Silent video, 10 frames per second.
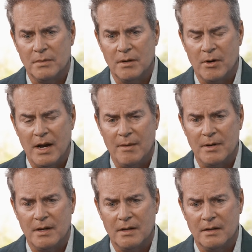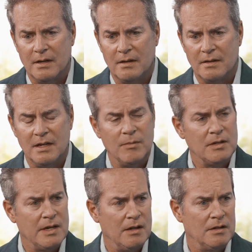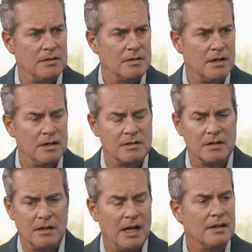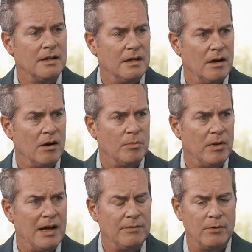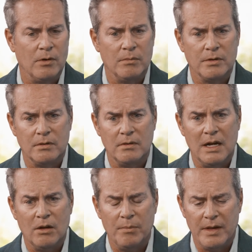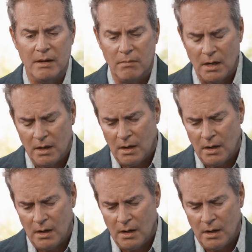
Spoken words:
Ibrahim and the team at TELUS selected our platform to help them